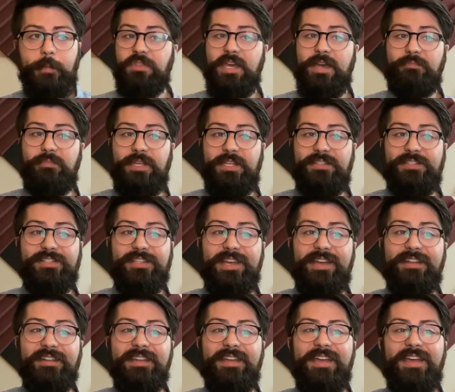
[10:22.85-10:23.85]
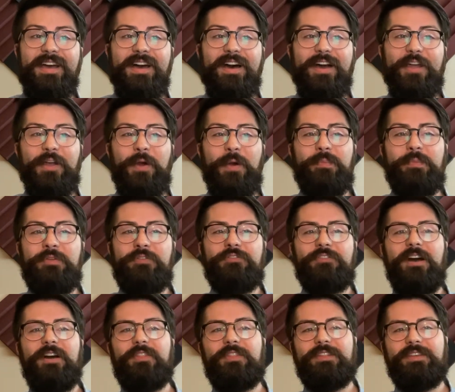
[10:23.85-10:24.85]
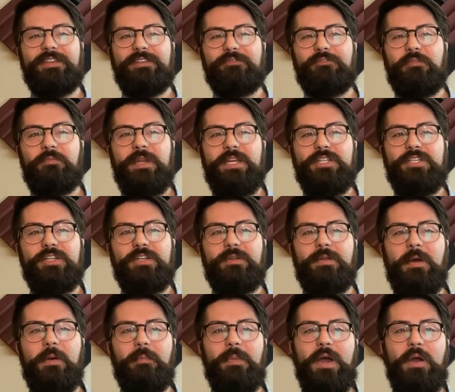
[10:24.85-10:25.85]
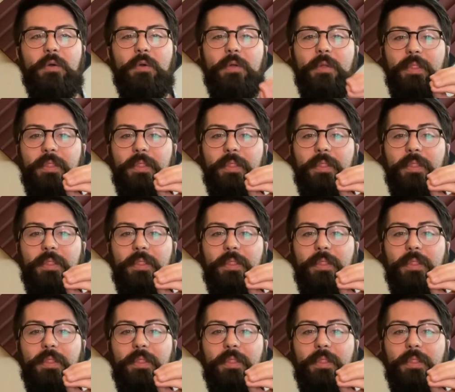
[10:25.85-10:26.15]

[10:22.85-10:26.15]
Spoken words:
That being said, I hope you found the information about